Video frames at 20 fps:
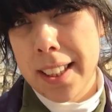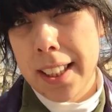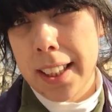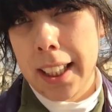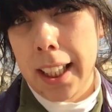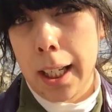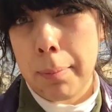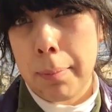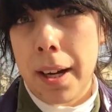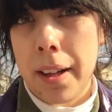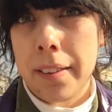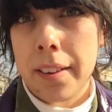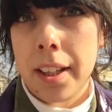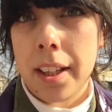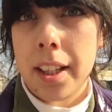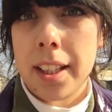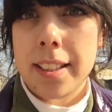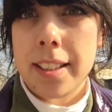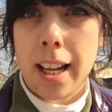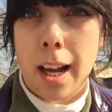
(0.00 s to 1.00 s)
thinking about
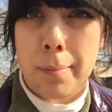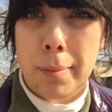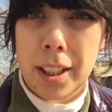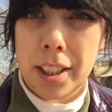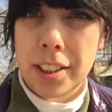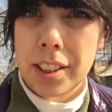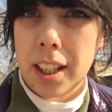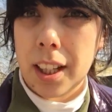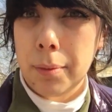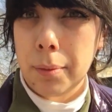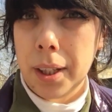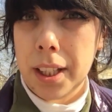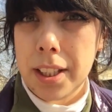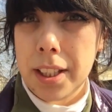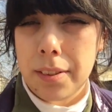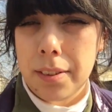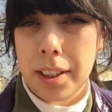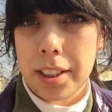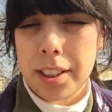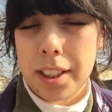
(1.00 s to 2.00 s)
the damage that we're
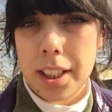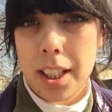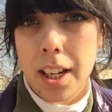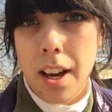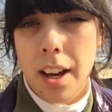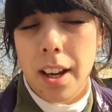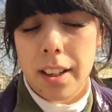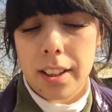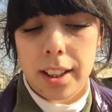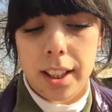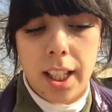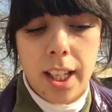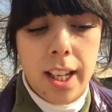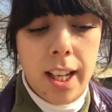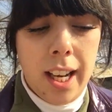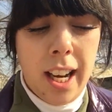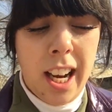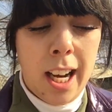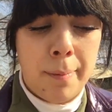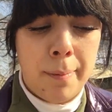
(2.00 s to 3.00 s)
doing to the earth,
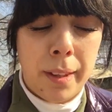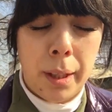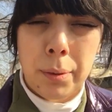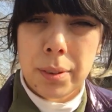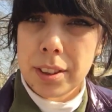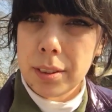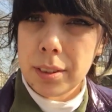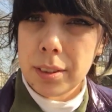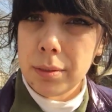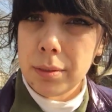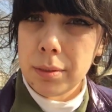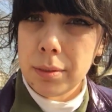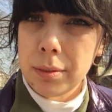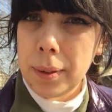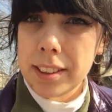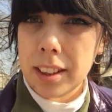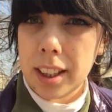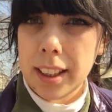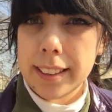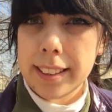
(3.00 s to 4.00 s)
there was a real
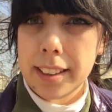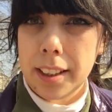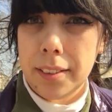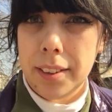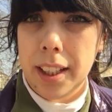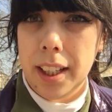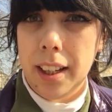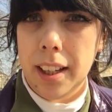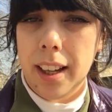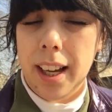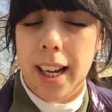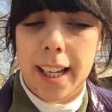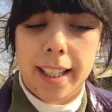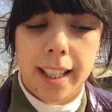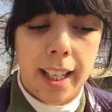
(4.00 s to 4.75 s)
political undertone here.